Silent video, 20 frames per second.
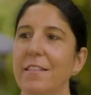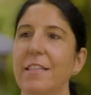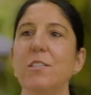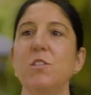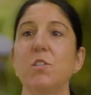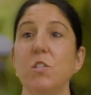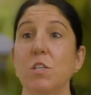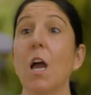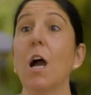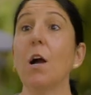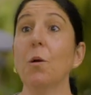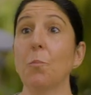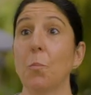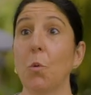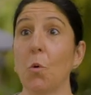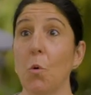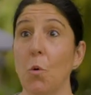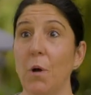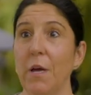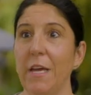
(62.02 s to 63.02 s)
this young
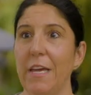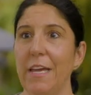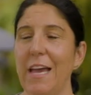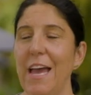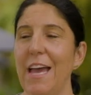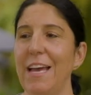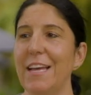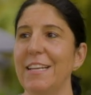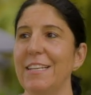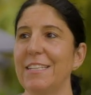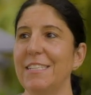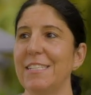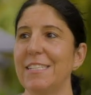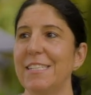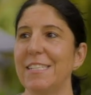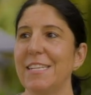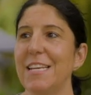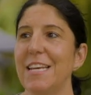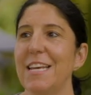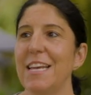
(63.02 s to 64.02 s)
boy
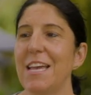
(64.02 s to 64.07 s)
and